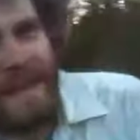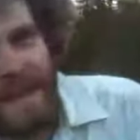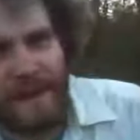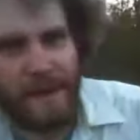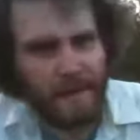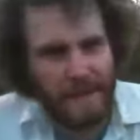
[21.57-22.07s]

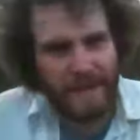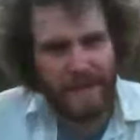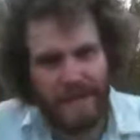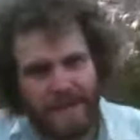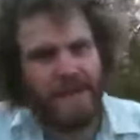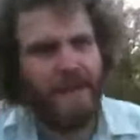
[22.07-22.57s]

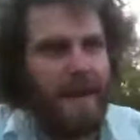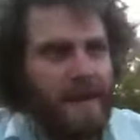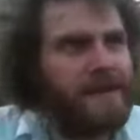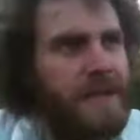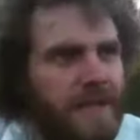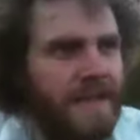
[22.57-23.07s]
economy and
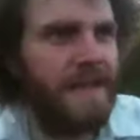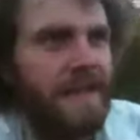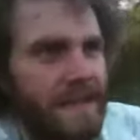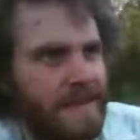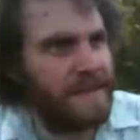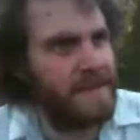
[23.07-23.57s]

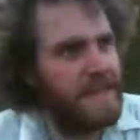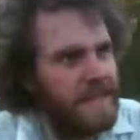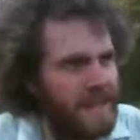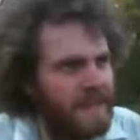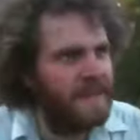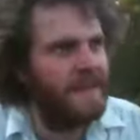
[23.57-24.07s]
ecology, and
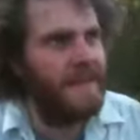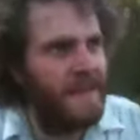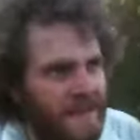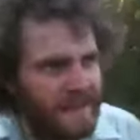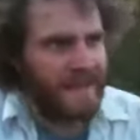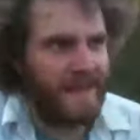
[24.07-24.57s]

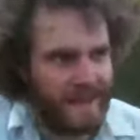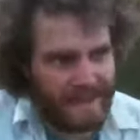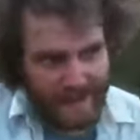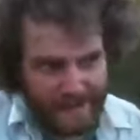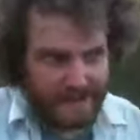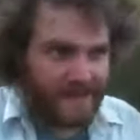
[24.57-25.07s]

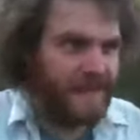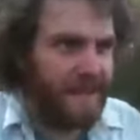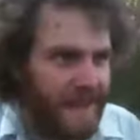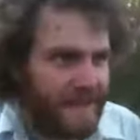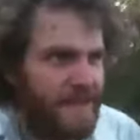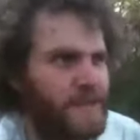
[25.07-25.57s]
getting in
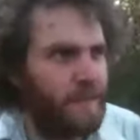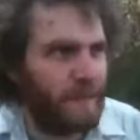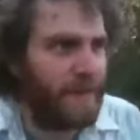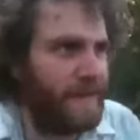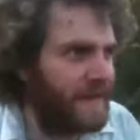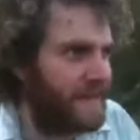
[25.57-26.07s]
at this
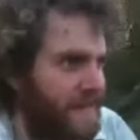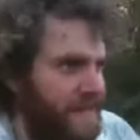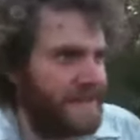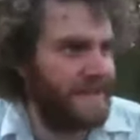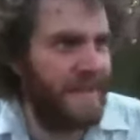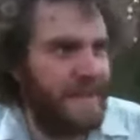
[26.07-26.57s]
point
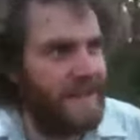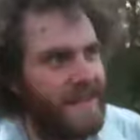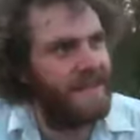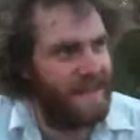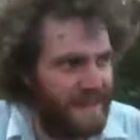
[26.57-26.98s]
is uh,